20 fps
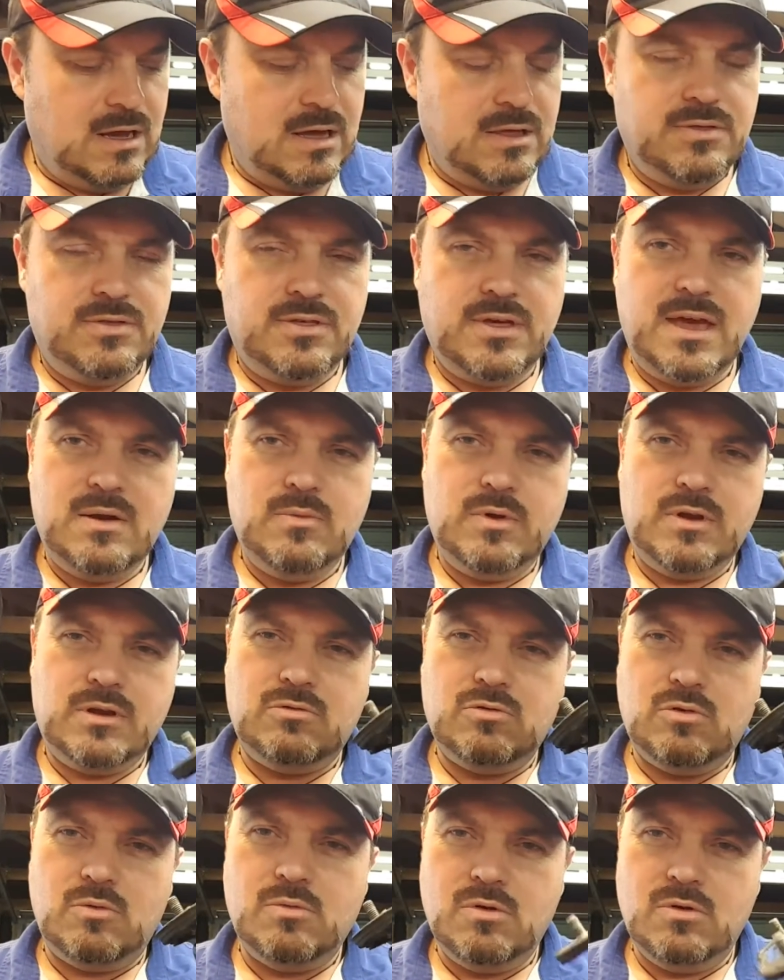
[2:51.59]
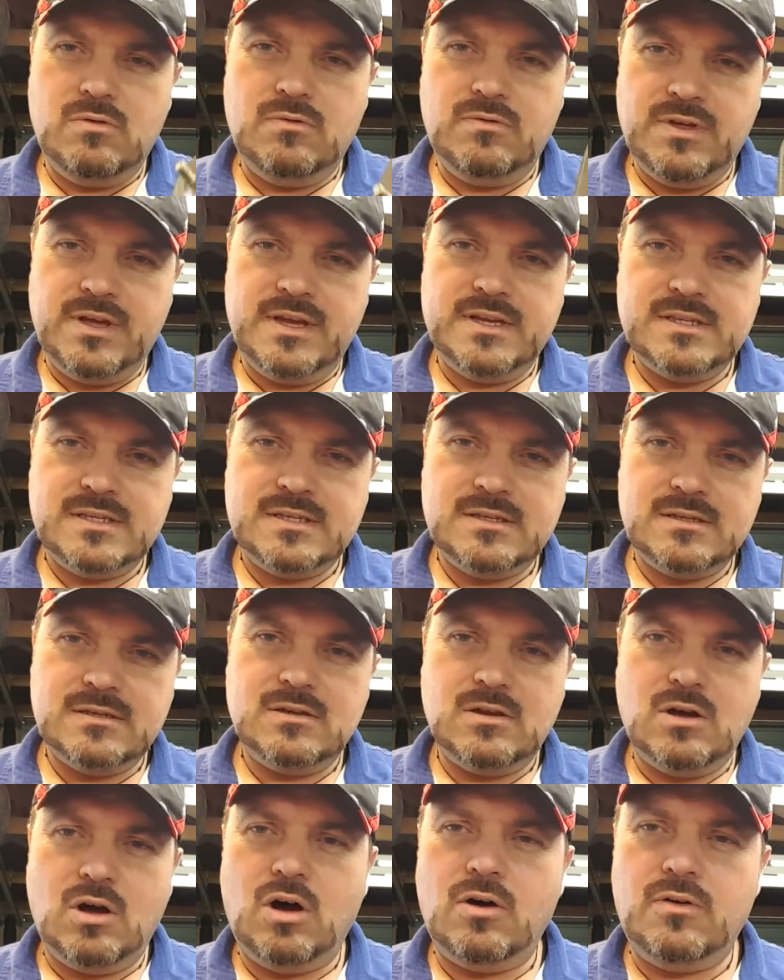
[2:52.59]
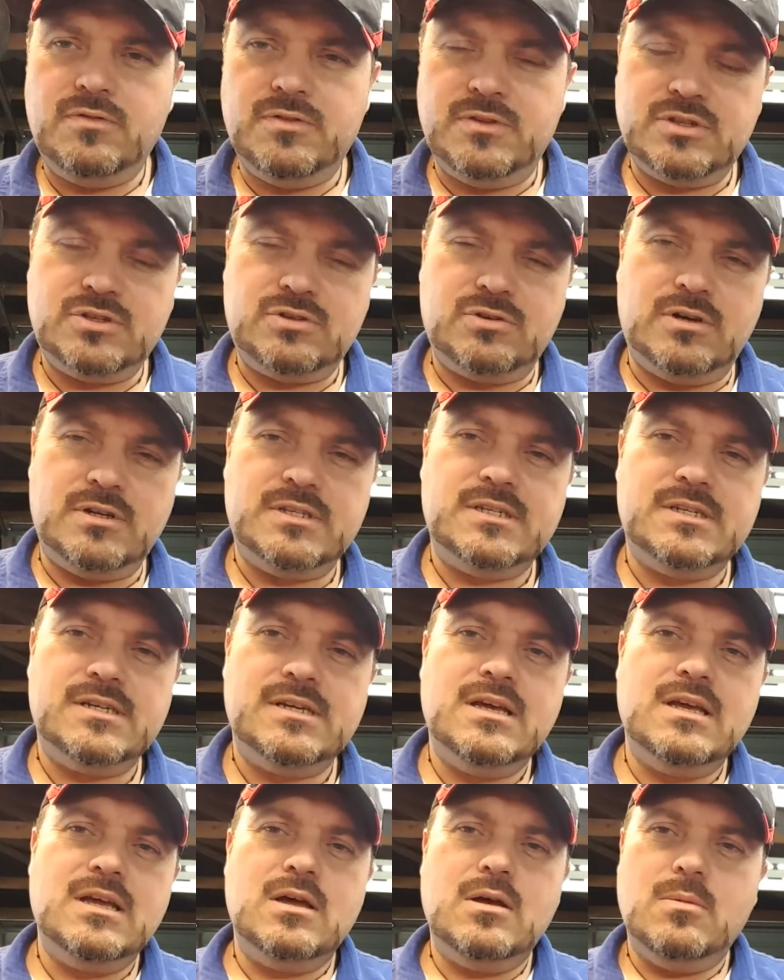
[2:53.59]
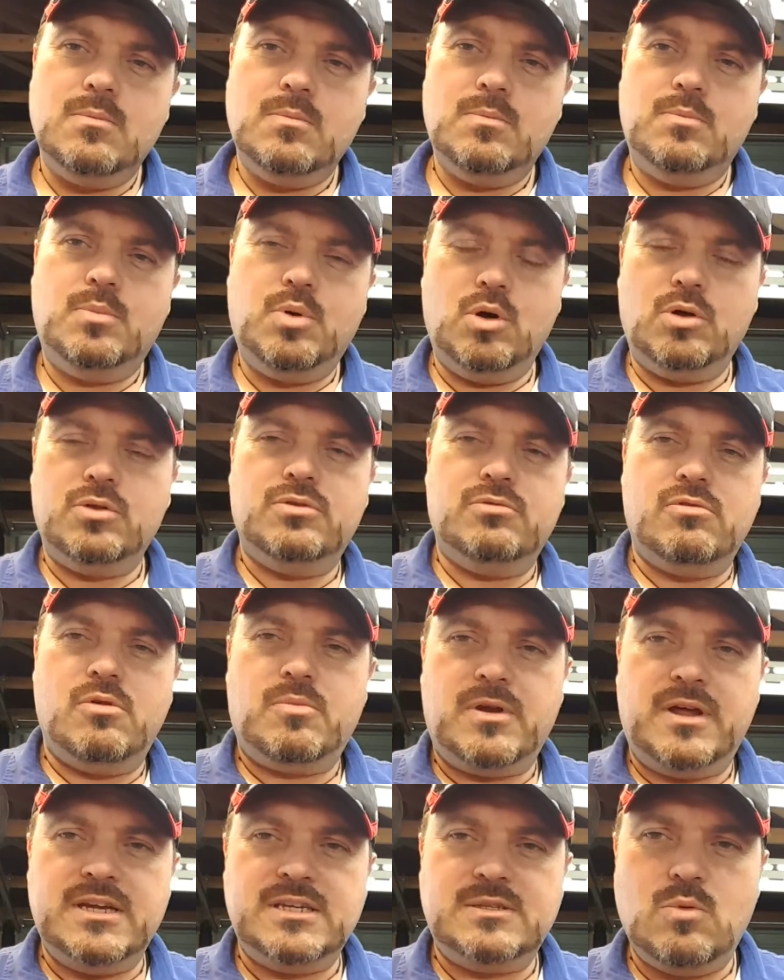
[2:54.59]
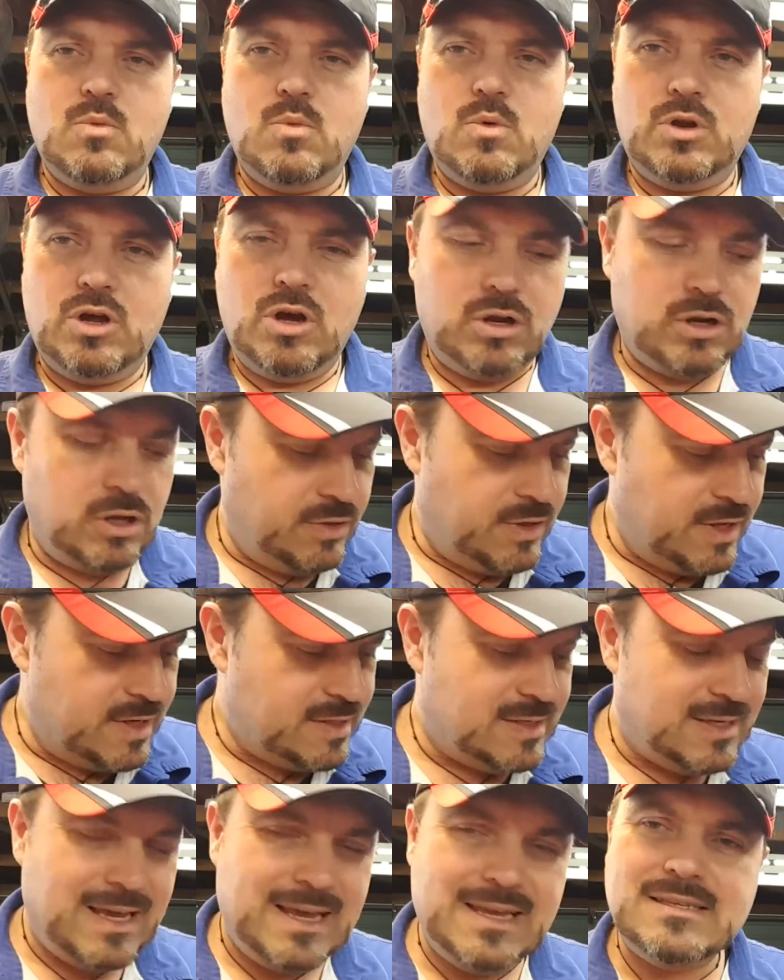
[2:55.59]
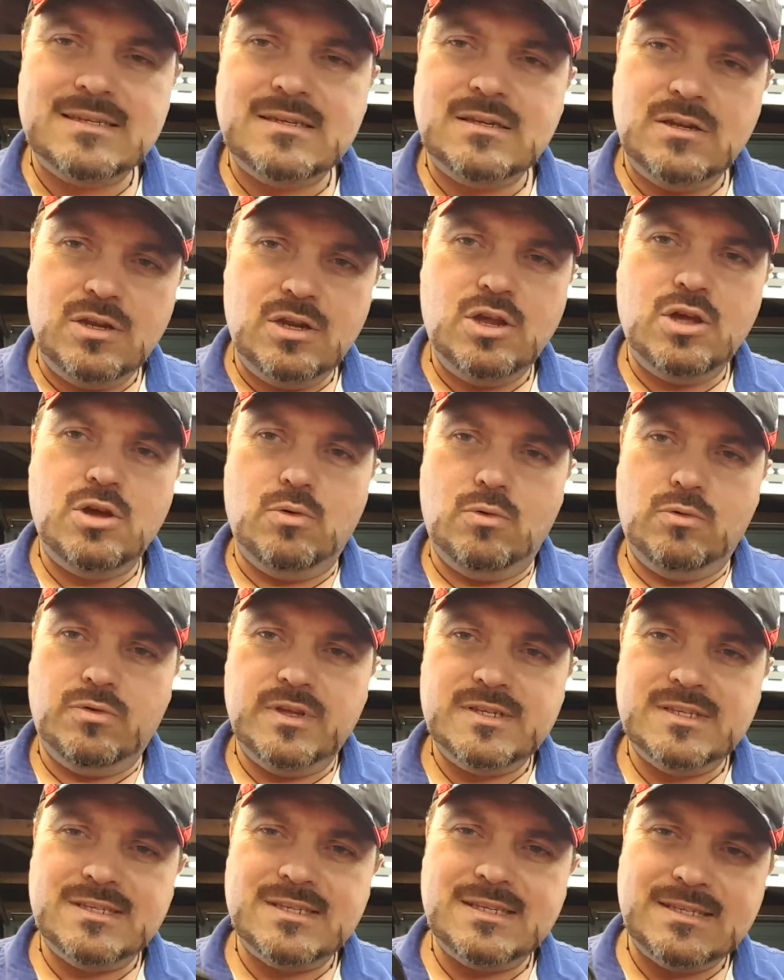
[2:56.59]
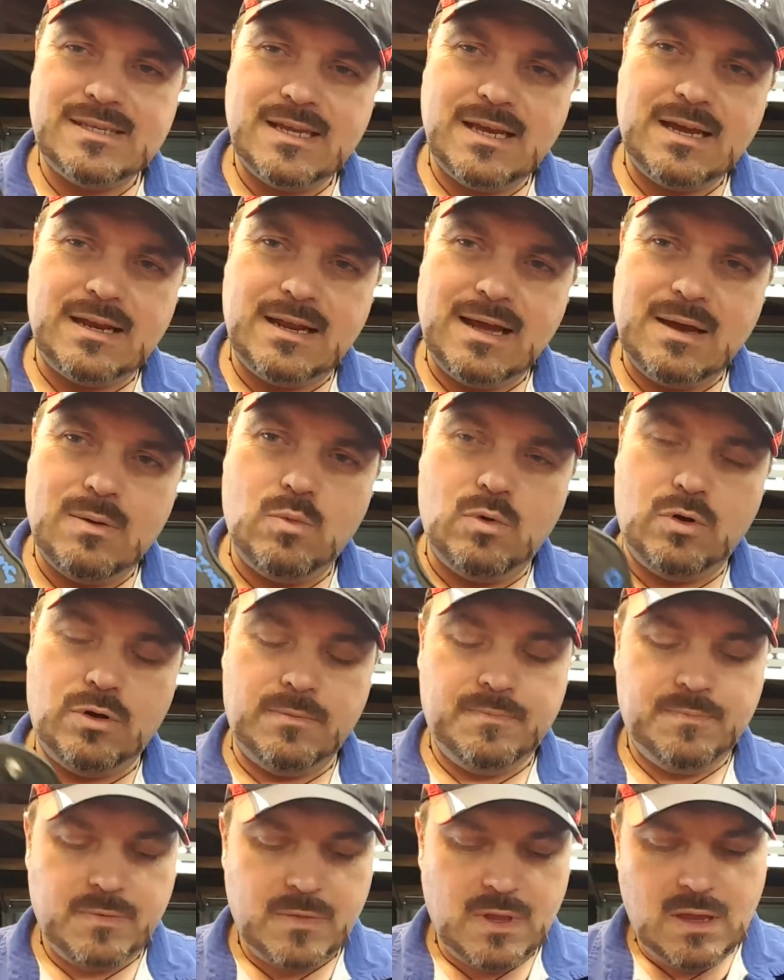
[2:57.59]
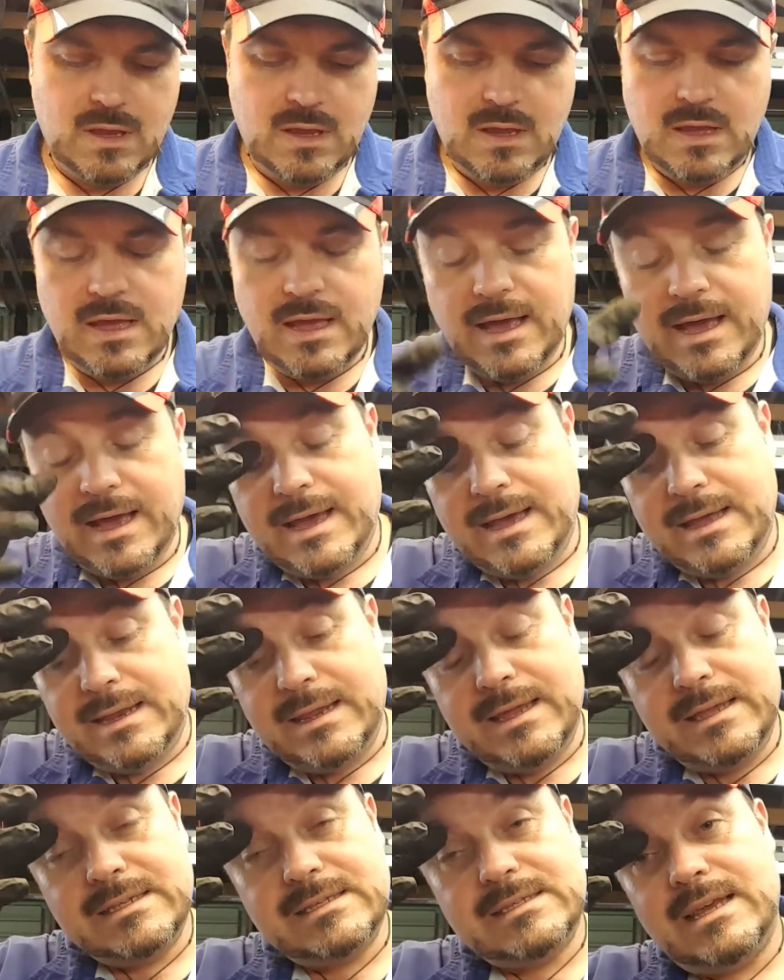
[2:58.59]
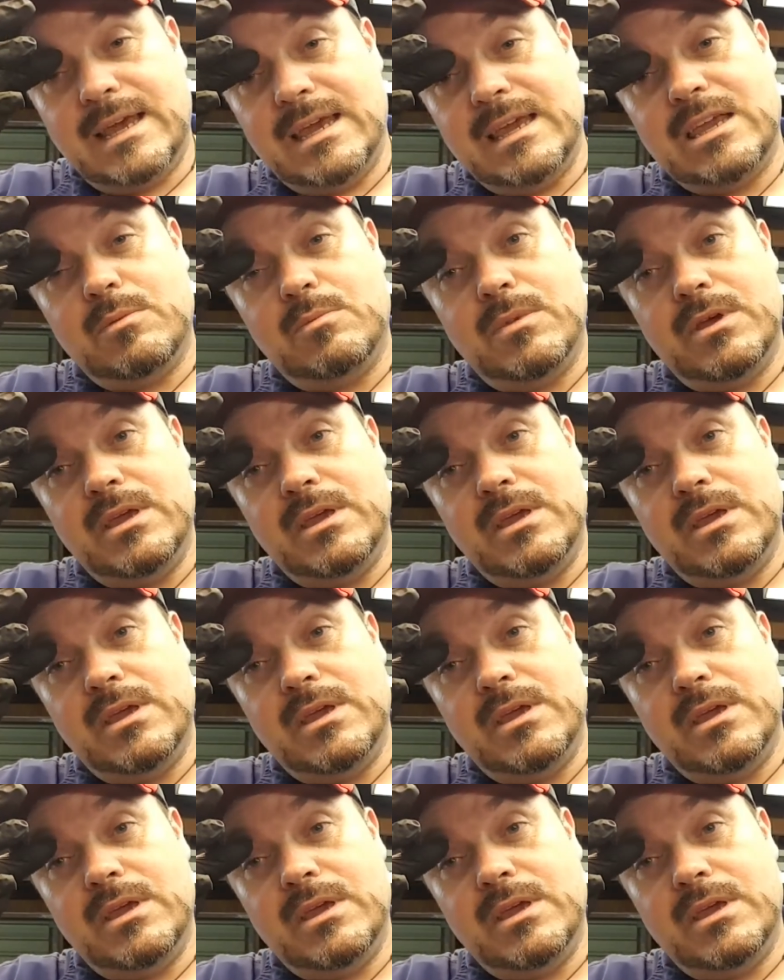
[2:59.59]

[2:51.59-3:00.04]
and then we can remove this off the strut. Put the replacement one on, and this isn't new, this is a second-hand one. And it's taken